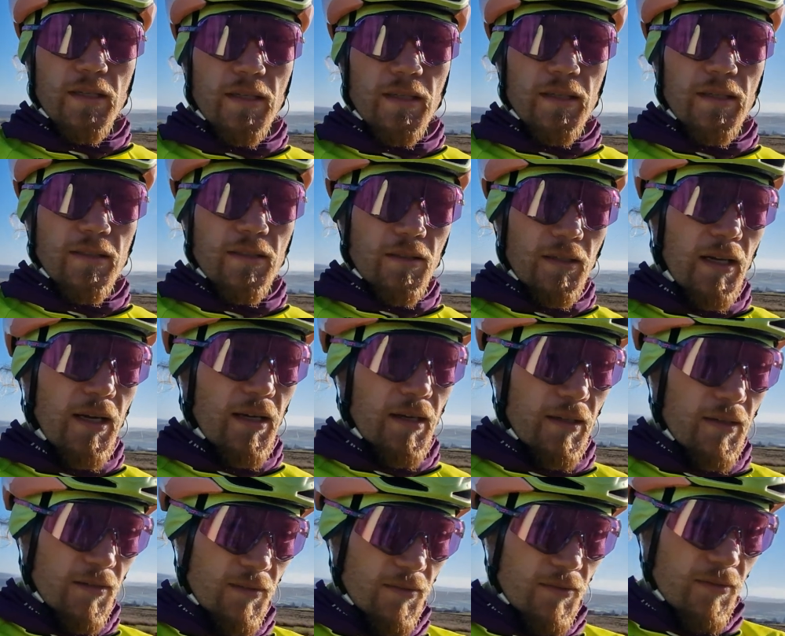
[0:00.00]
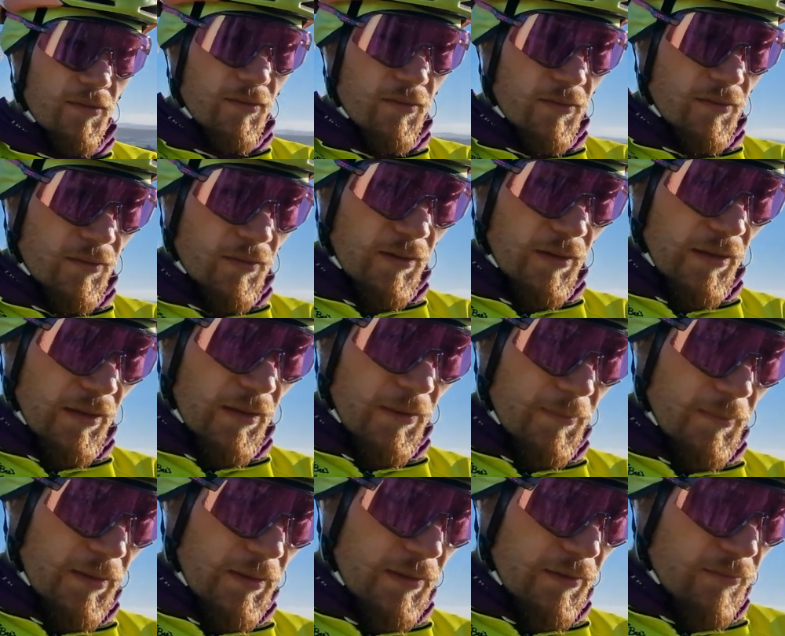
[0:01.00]
thing in your life. And I
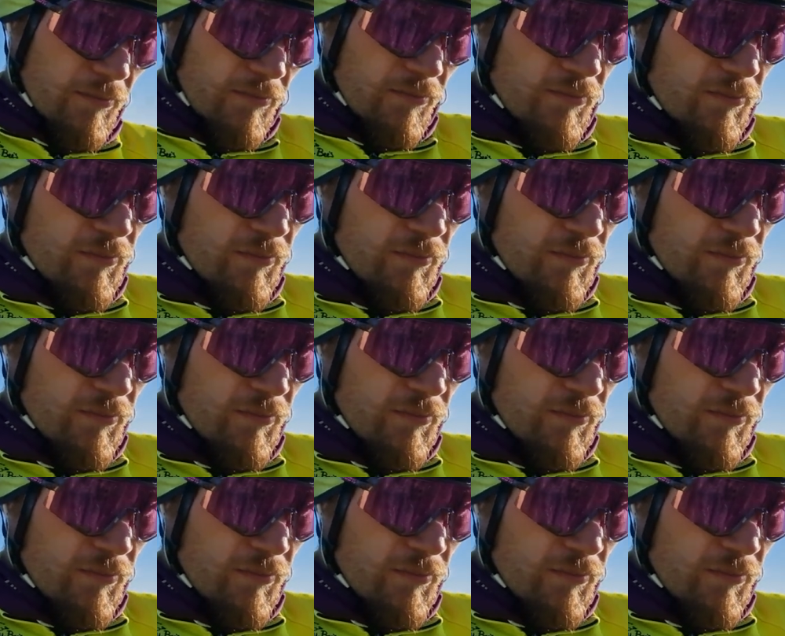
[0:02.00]
mean,